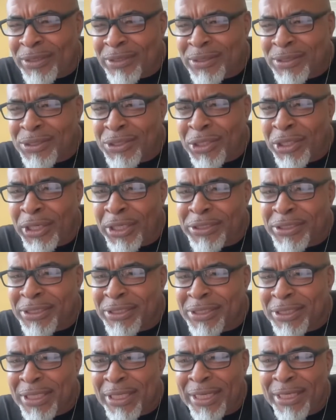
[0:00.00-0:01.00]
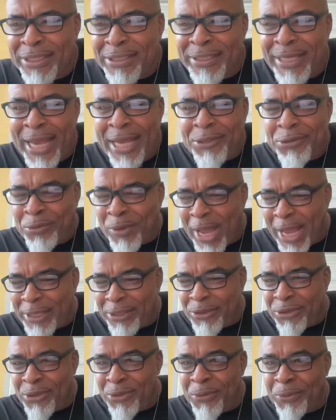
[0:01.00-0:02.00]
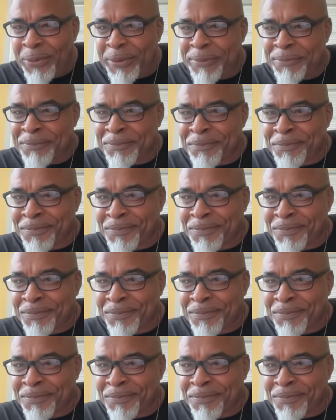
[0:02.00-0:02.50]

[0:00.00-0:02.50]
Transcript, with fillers: Suds and Skins Natural. How you doing?